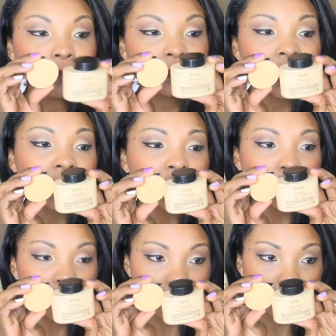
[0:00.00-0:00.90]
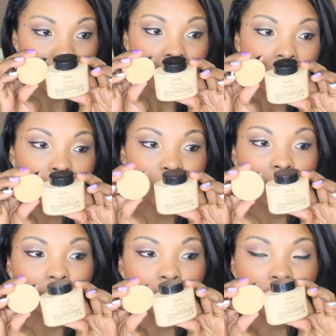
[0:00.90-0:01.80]
It is showing up in my
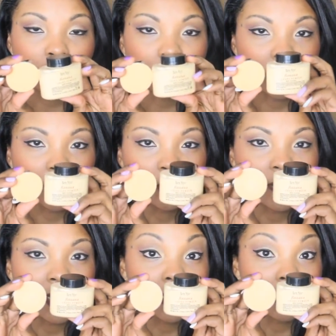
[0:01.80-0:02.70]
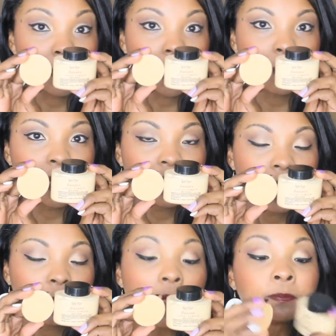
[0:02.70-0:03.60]
monitor, so I'm gonna assume that it's gonna pick up on
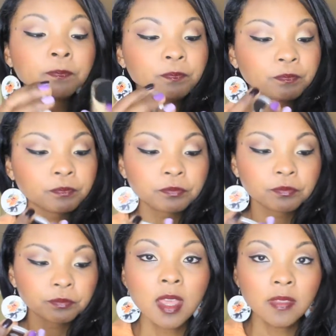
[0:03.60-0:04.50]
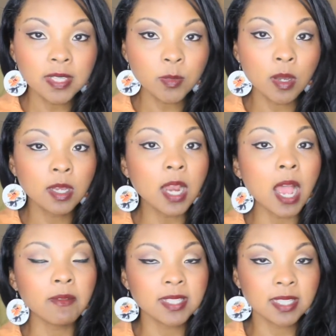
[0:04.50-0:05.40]
camera. This one
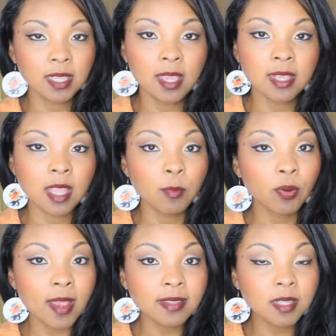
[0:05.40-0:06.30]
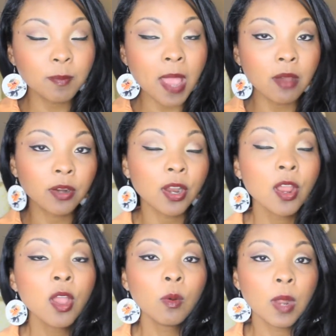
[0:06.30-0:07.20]
obviously is a pressed powder,
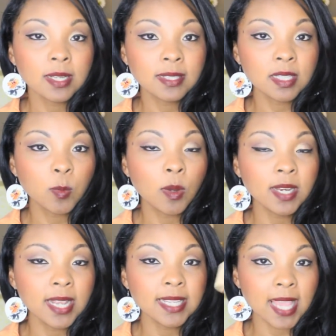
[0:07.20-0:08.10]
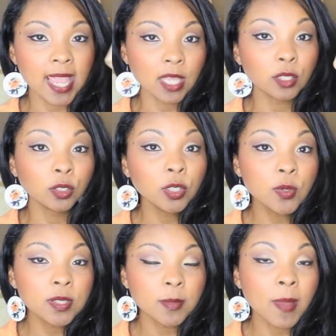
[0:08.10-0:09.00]
whereas this one is a
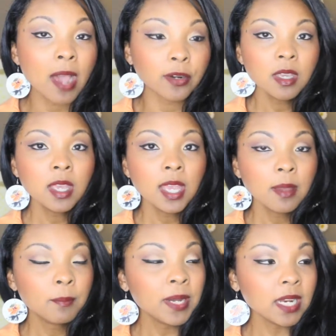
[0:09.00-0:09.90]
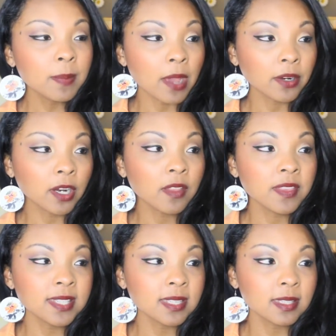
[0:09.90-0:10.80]
loose powder powder,
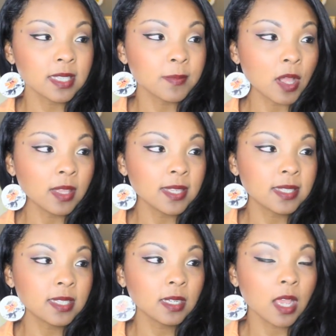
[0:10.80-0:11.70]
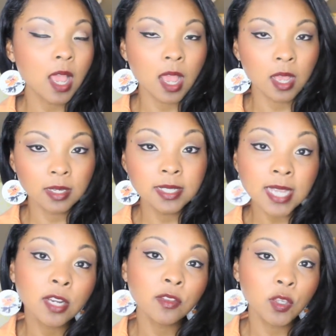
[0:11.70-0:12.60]
this is the smallest uh,
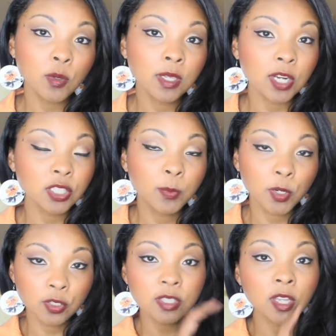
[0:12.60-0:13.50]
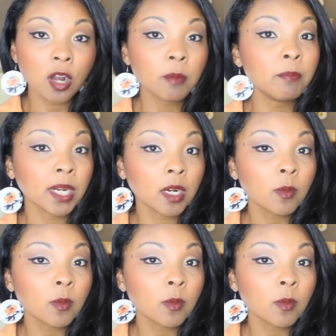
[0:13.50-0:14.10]
container that you can actually purchase. There are bigger